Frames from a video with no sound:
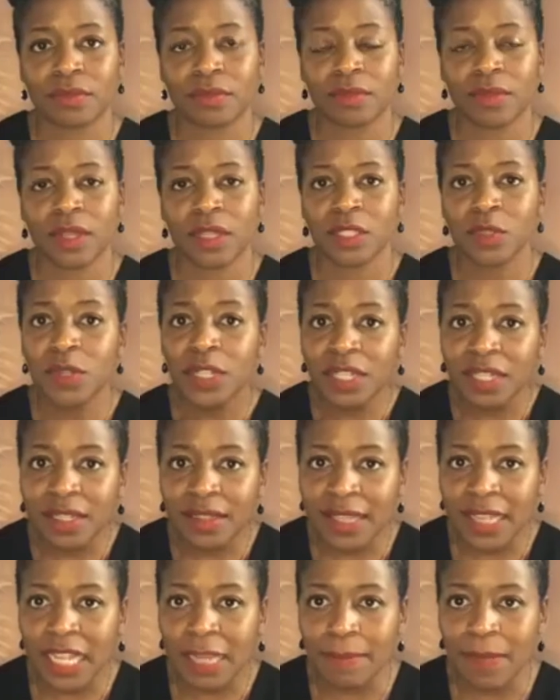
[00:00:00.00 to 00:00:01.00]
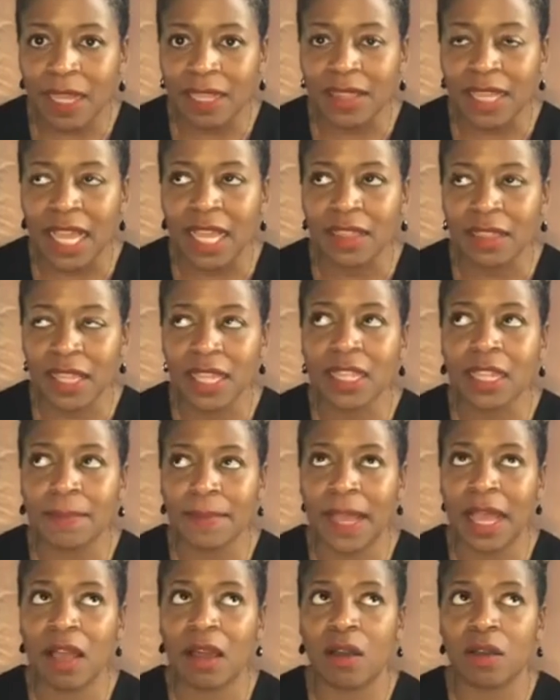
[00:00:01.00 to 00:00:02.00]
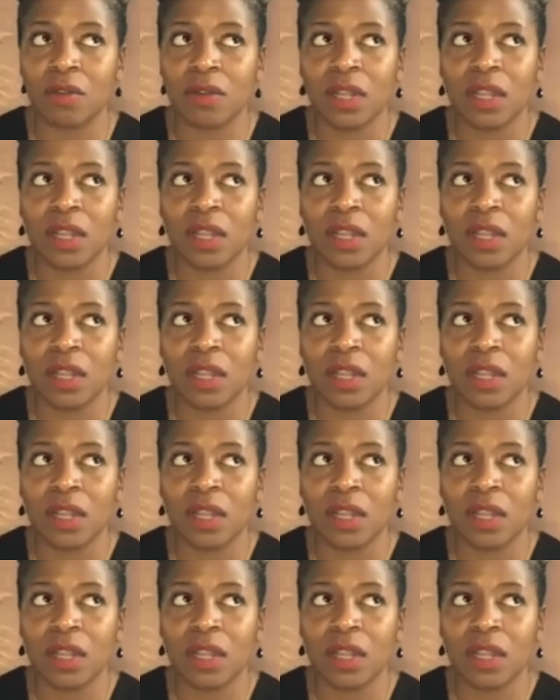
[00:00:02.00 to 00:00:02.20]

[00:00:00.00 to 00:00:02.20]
So I want you to think about that. Think about